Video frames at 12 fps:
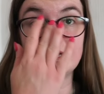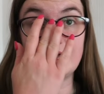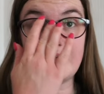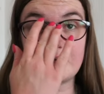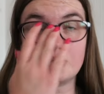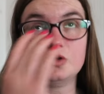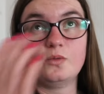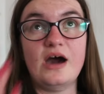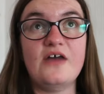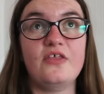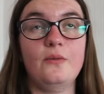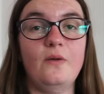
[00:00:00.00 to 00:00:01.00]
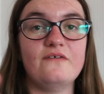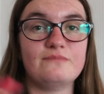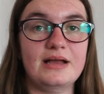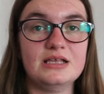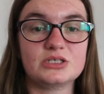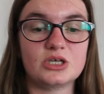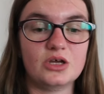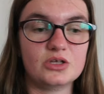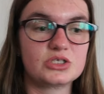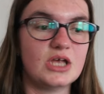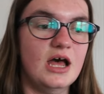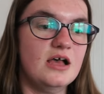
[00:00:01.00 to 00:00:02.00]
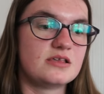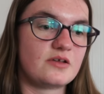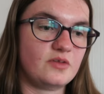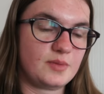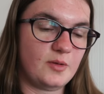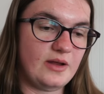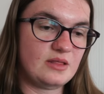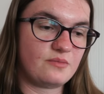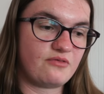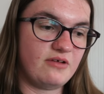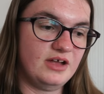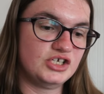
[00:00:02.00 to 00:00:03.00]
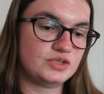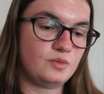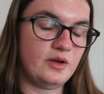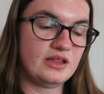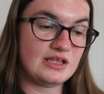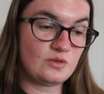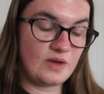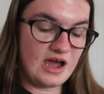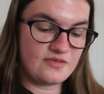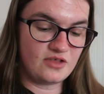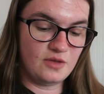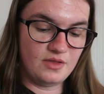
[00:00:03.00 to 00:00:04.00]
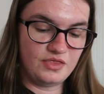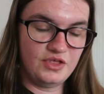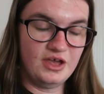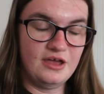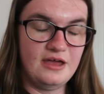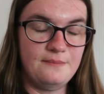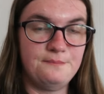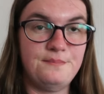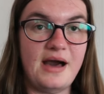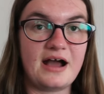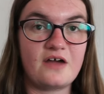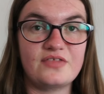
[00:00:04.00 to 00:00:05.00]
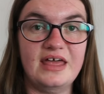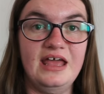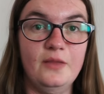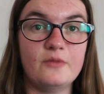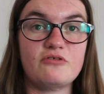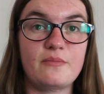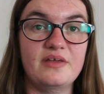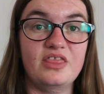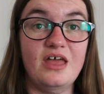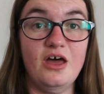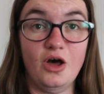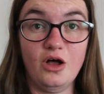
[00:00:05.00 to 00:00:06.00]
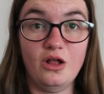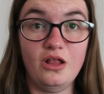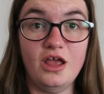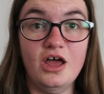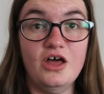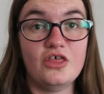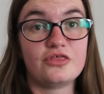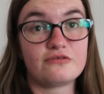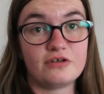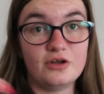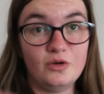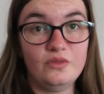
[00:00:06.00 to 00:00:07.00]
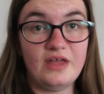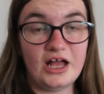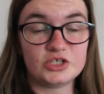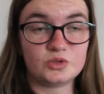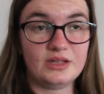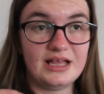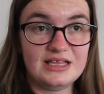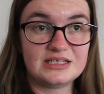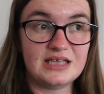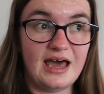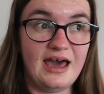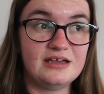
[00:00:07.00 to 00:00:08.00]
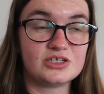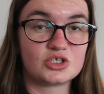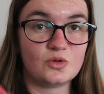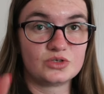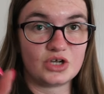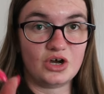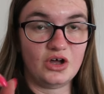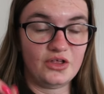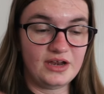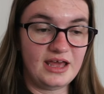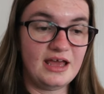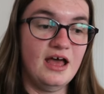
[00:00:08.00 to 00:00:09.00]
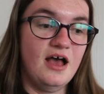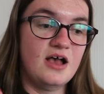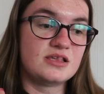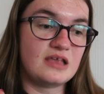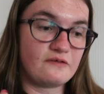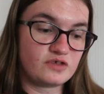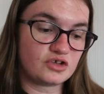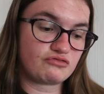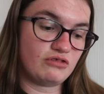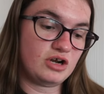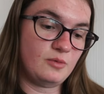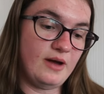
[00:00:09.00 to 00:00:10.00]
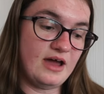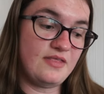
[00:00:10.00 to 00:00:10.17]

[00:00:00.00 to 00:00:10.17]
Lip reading: I couldn't wear them with my insoles, so they've been wearing them for ages, but when I did wear them, the back of the heel were rubbing a hole through the actual inside, so there's a hole in it, so I've just thrown them away.